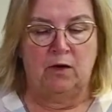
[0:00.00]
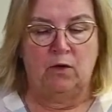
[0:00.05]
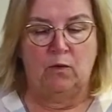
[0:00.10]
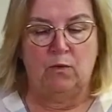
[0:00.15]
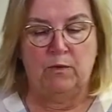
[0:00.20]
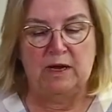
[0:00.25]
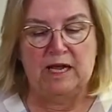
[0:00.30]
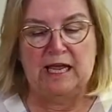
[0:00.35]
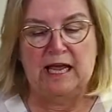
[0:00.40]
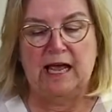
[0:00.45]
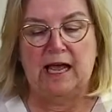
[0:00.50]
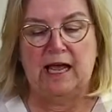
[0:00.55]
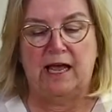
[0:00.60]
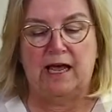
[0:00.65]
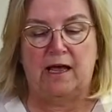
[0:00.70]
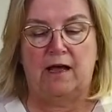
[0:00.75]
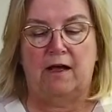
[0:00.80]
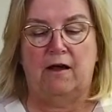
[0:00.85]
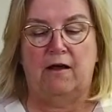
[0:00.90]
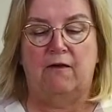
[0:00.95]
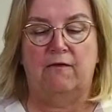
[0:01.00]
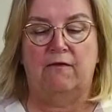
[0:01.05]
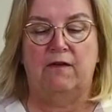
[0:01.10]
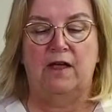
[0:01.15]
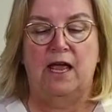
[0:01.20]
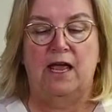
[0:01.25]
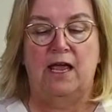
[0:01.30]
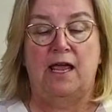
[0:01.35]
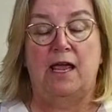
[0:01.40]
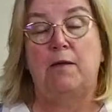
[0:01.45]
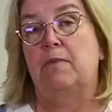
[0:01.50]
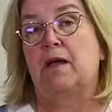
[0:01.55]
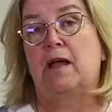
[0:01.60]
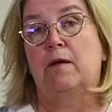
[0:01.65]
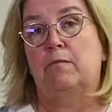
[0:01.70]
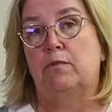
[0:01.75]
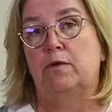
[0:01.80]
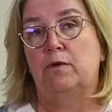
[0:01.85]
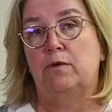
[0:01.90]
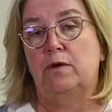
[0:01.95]
We have a
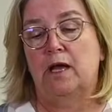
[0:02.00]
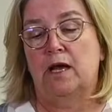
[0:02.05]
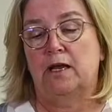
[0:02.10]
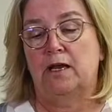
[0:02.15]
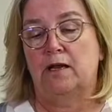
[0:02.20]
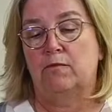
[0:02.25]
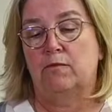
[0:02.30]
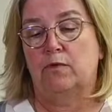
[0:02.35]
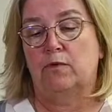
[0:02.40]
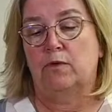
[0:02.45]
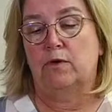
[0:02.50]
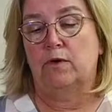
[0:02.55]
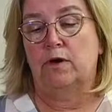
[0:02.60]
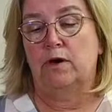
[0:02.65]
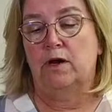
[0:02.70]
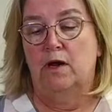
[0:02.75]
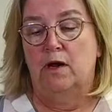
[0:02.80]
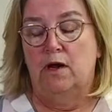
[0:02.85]
bamboo cutting board,